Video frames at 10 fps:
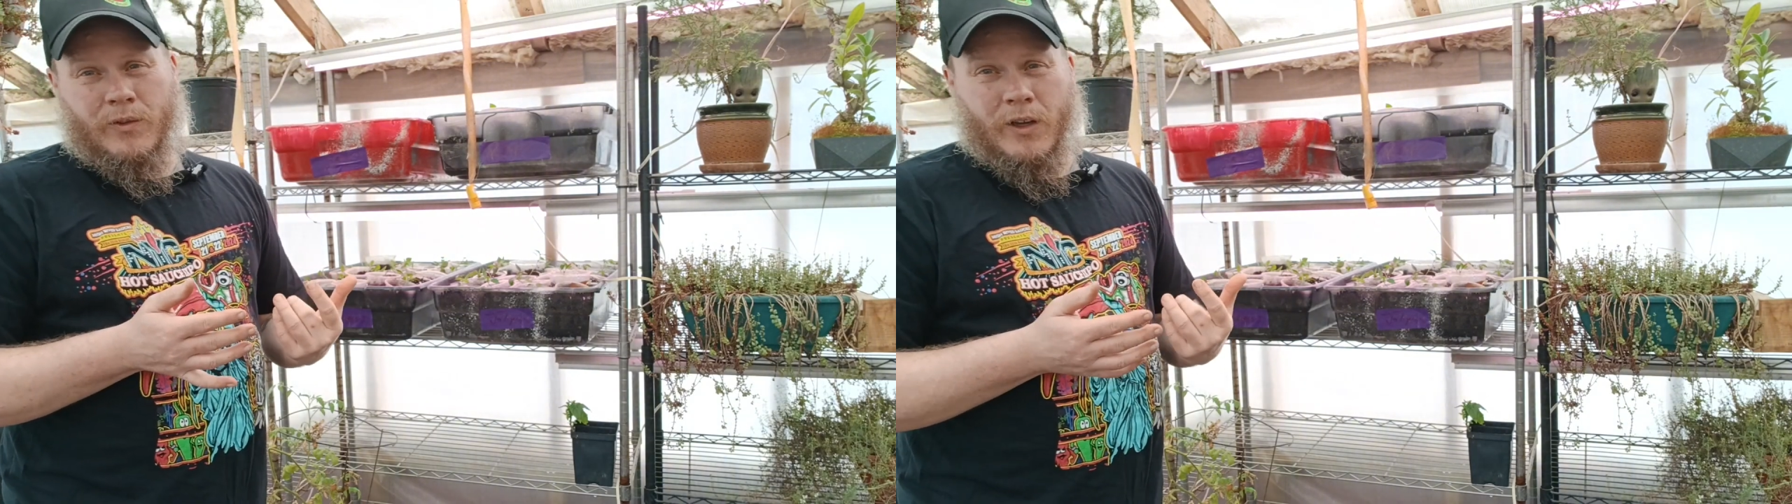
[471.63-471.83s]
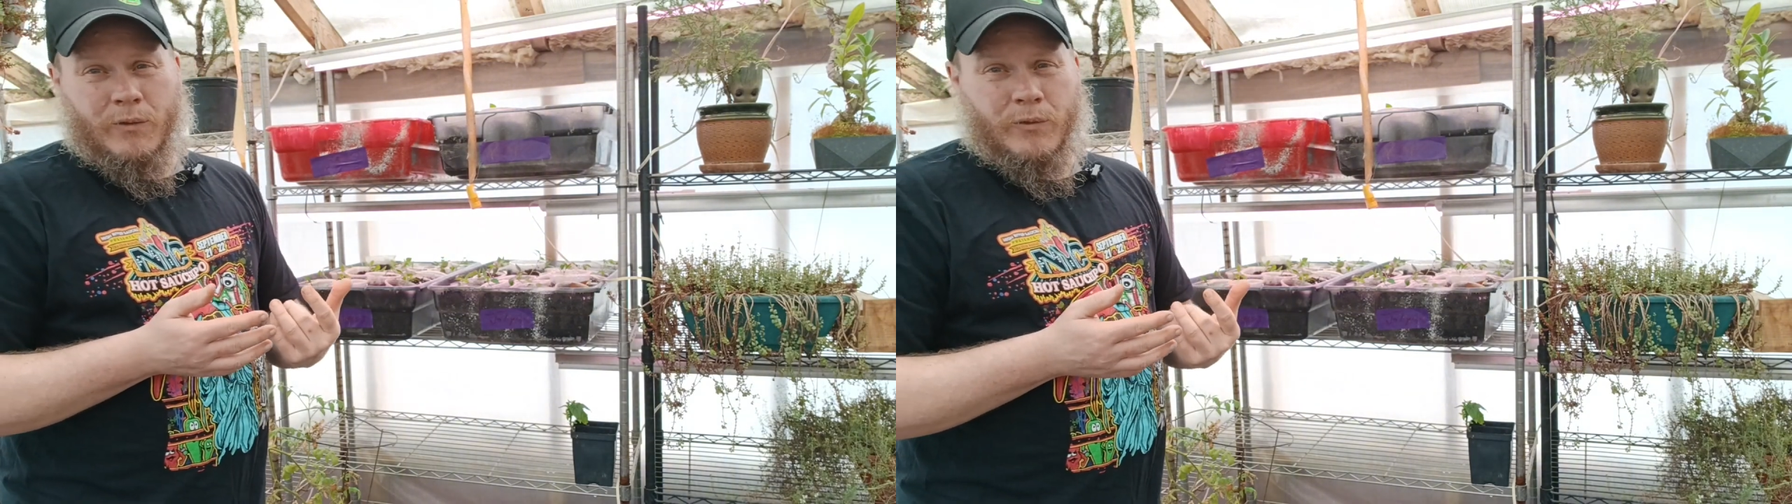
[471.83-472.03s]

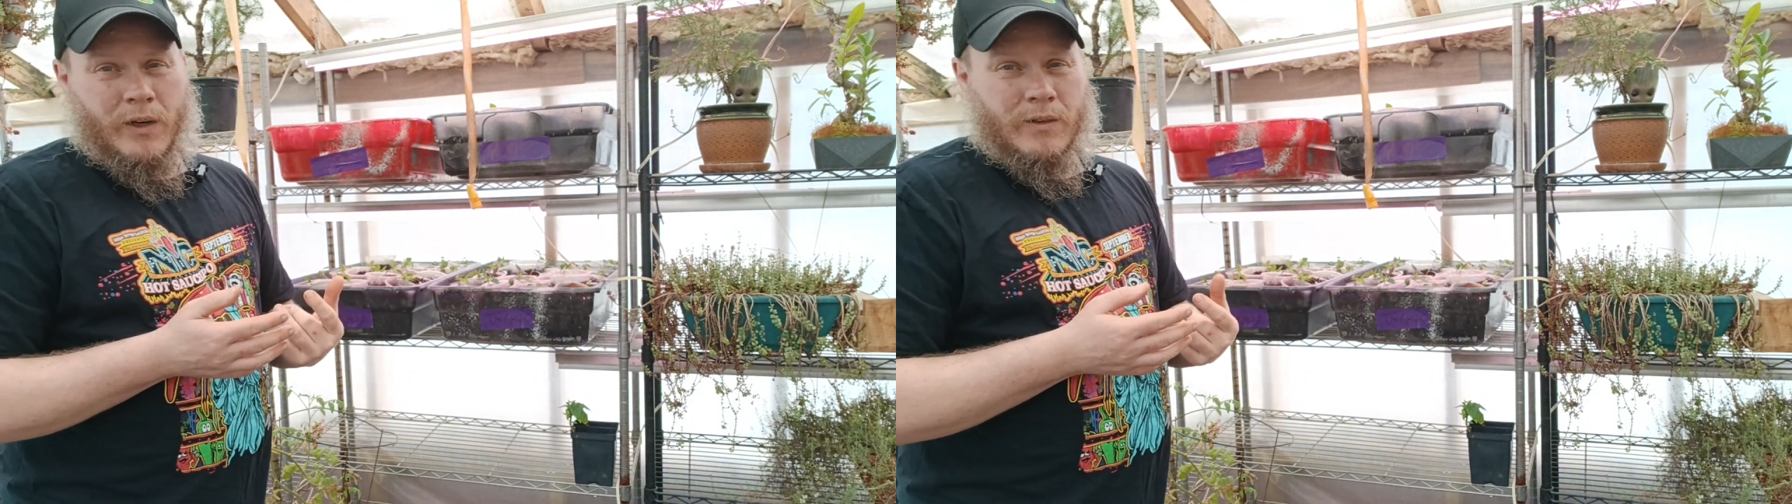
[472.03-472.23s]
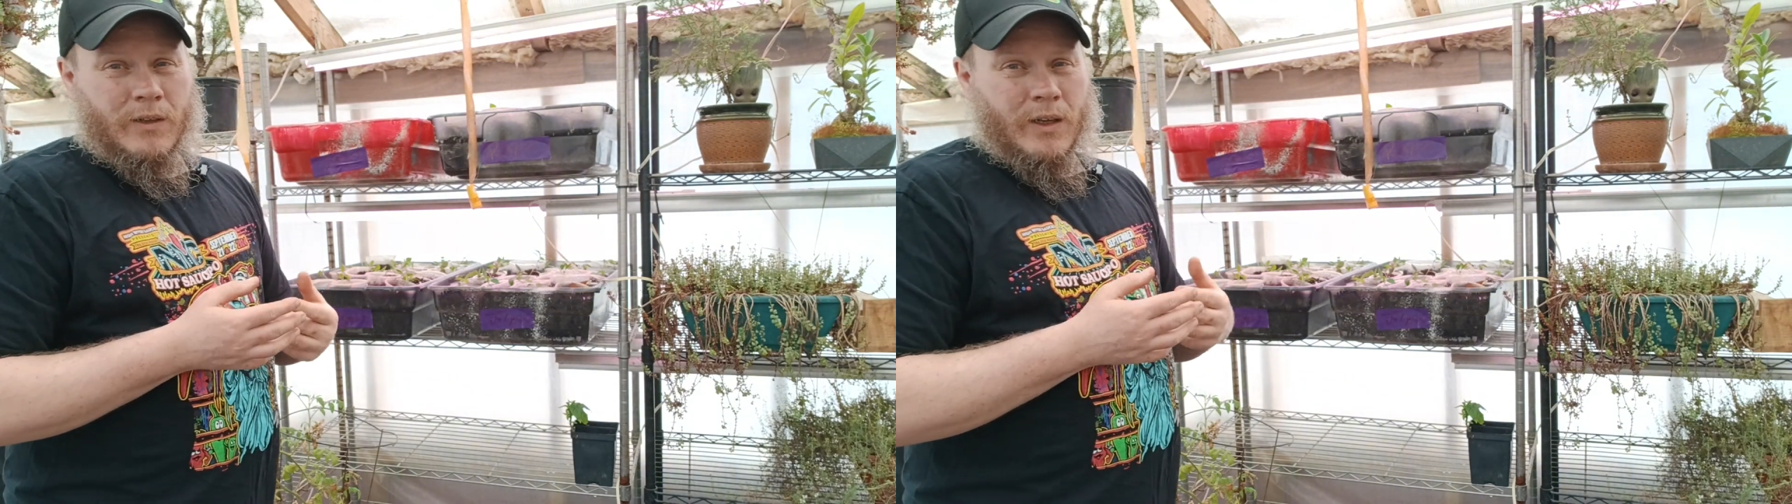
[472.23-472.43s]
stuff,
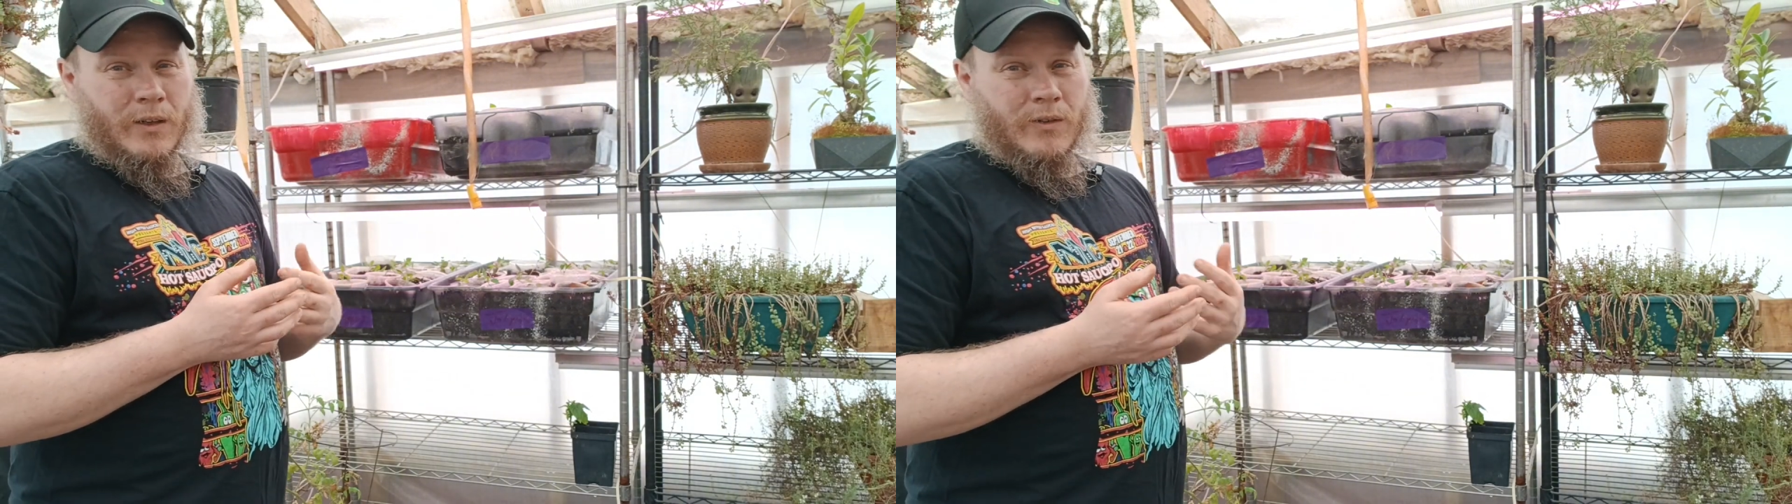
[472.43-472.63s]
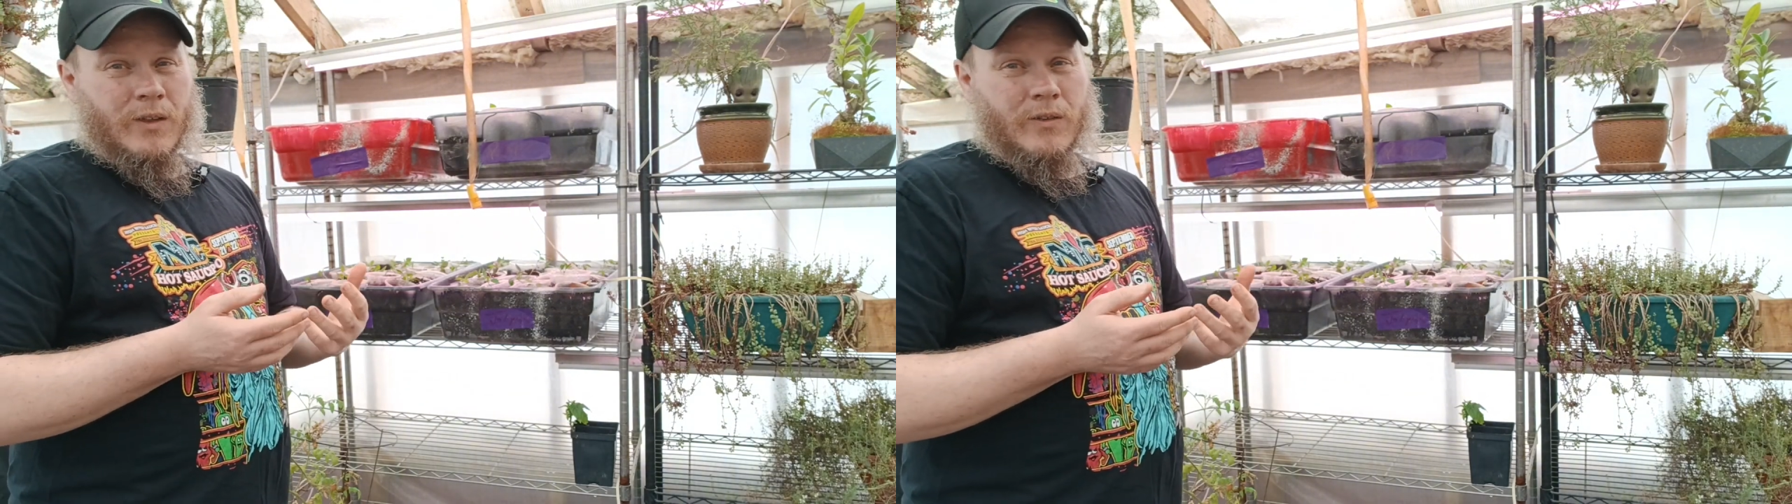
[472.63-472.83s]
right, the
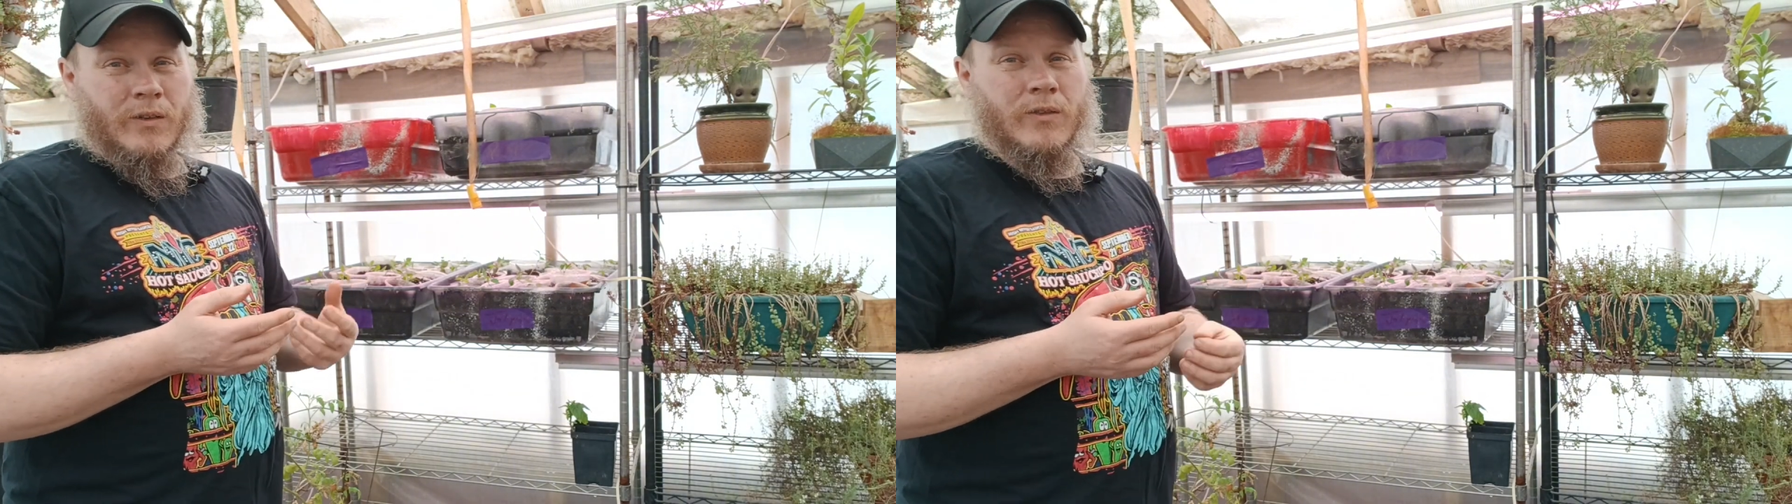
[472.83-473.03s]
next season.